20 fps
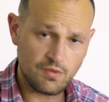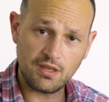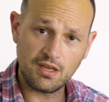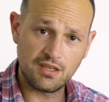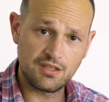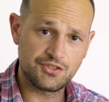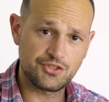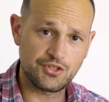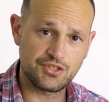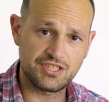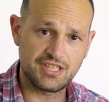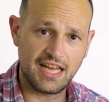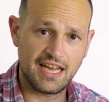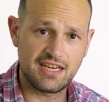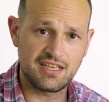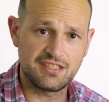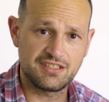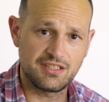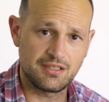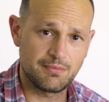So it's that
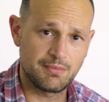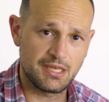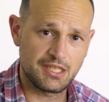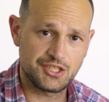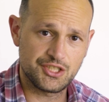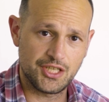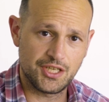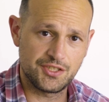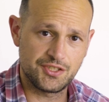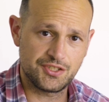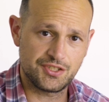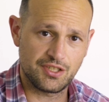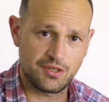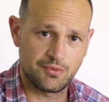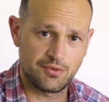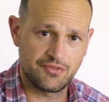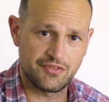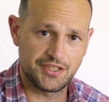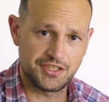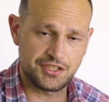easy to make changes and
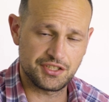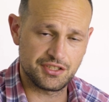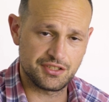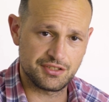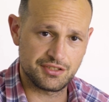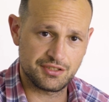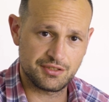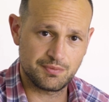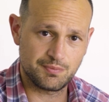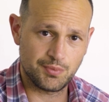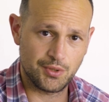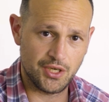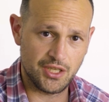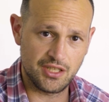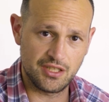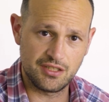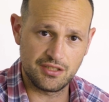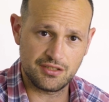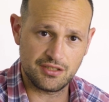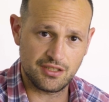revisions. Pretty
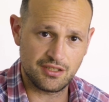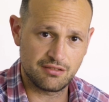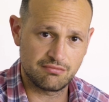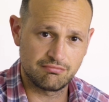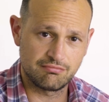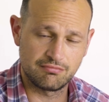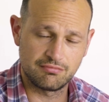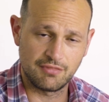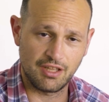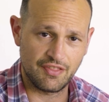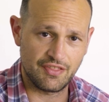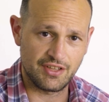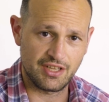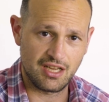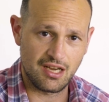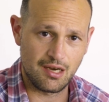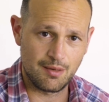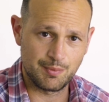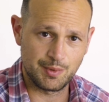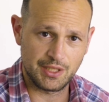easy, nothing
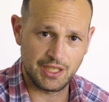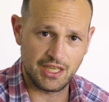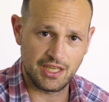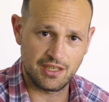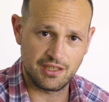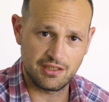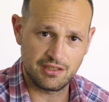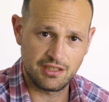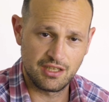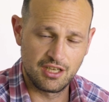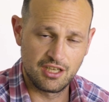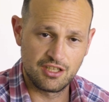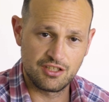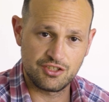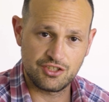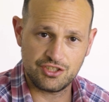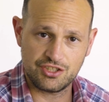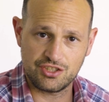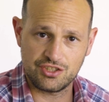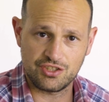complicated.
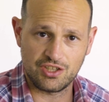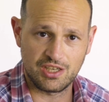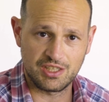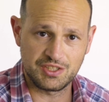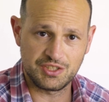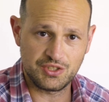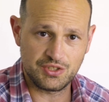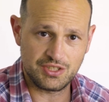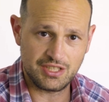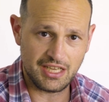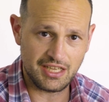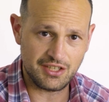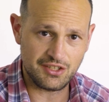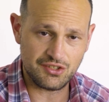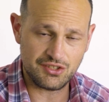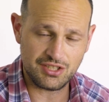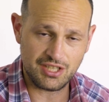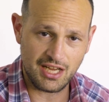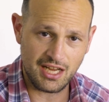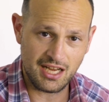Just as long as you take your
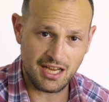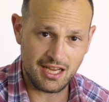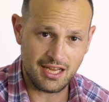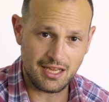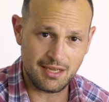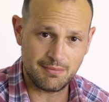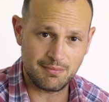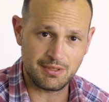time